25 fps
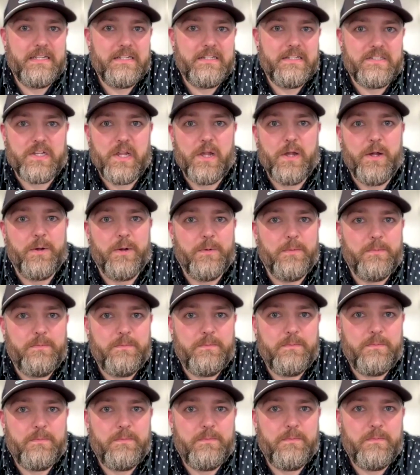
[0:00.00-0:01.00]

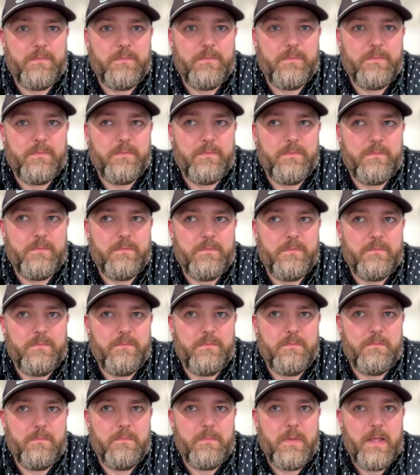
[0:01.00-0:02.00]
So
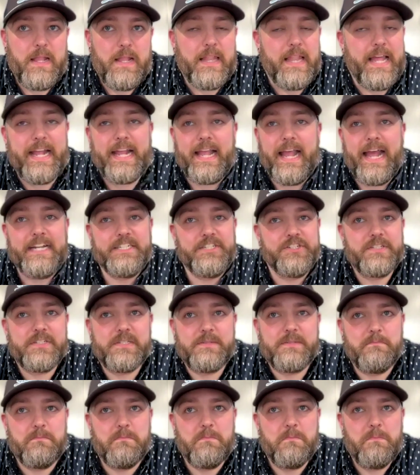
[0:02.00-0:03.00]
like, I
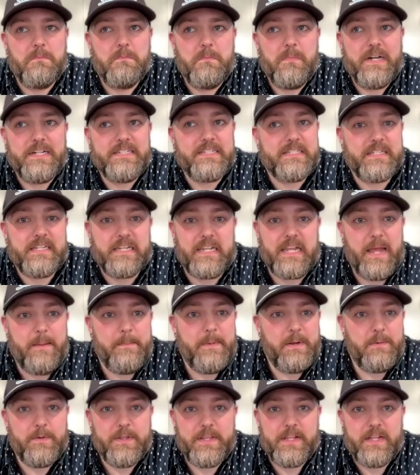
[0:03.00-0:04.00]
just
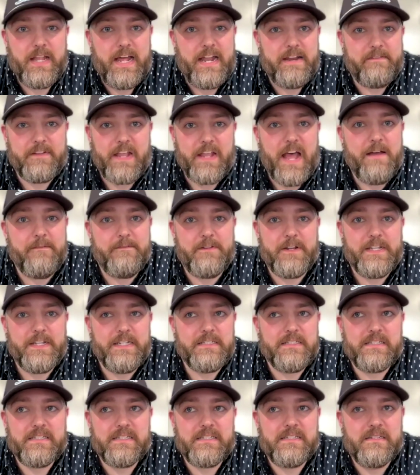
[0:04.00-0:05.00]
come in with a lot of
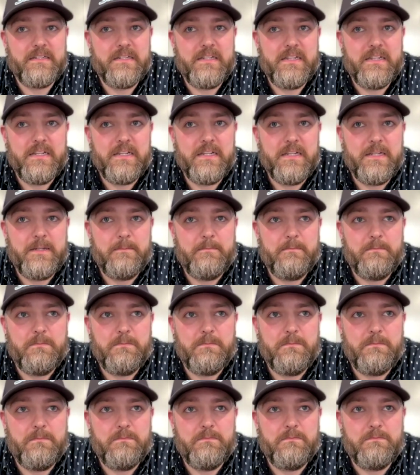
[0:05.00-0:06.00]
confidence.
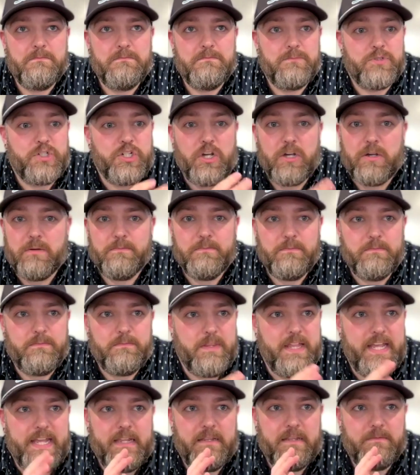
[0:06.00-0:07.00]
Sure,
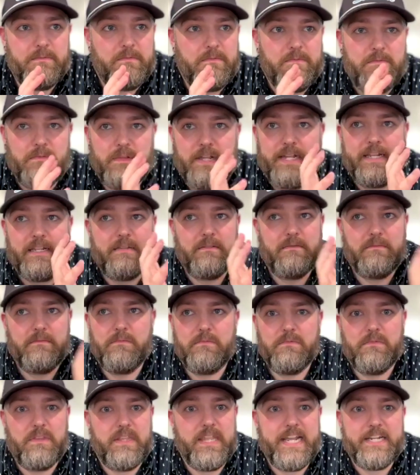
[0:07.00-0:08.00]
they
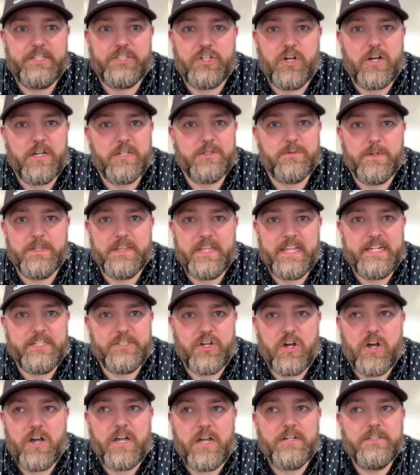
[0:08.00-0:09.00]
charge what they
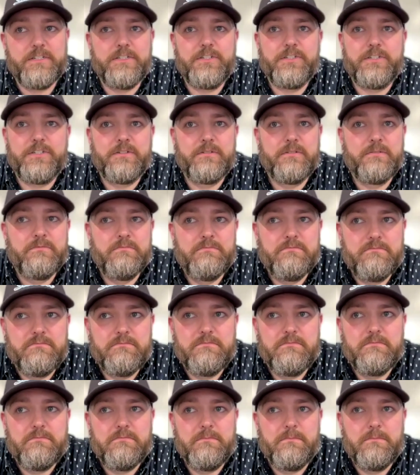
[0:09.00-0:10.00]
charge.
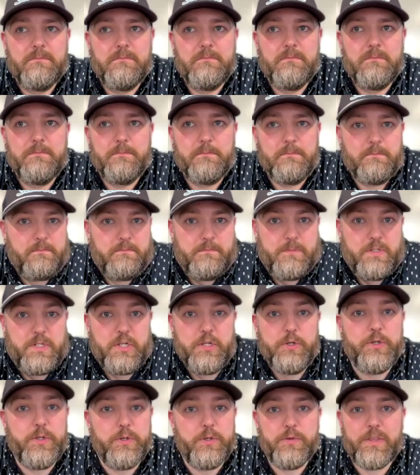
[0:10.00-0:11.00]

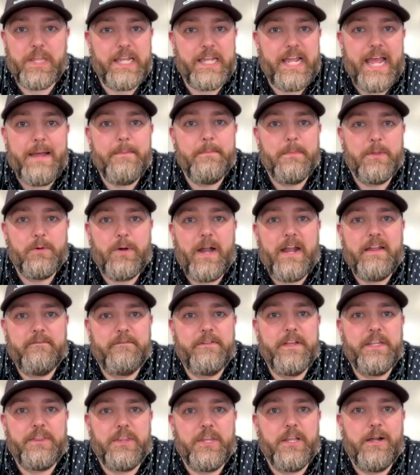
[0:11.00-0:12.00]
Do you think I'm the right
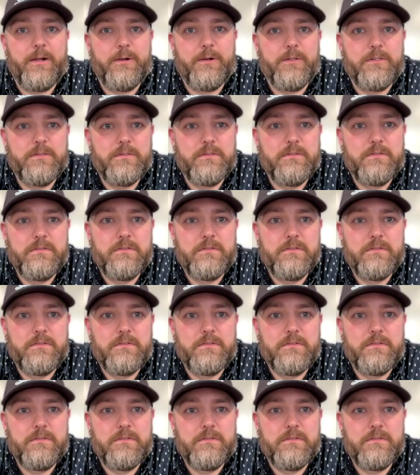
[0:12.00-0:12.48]
fit though?